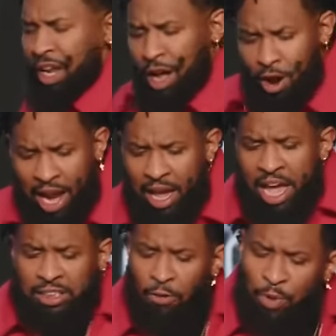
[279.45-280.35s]
All right.
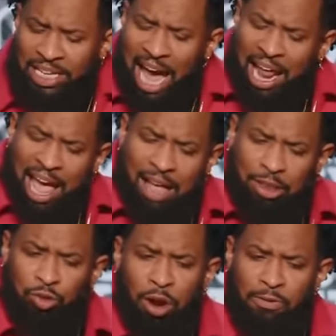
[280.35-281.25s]
So if we got to have
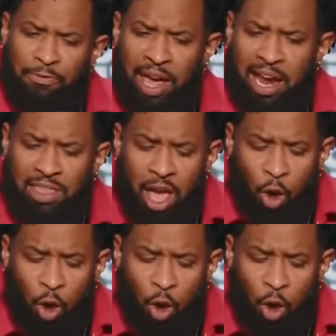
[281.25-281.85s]
strong faith,